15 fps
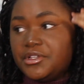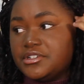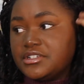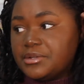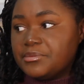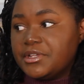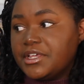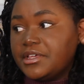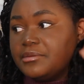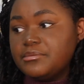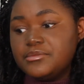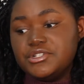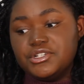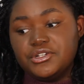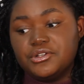
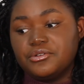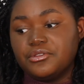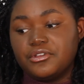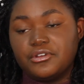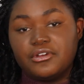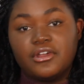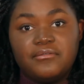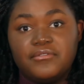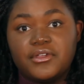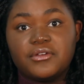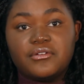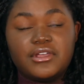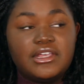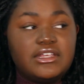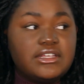Sometimes,
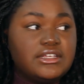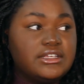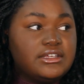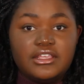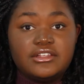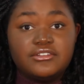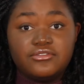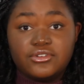it's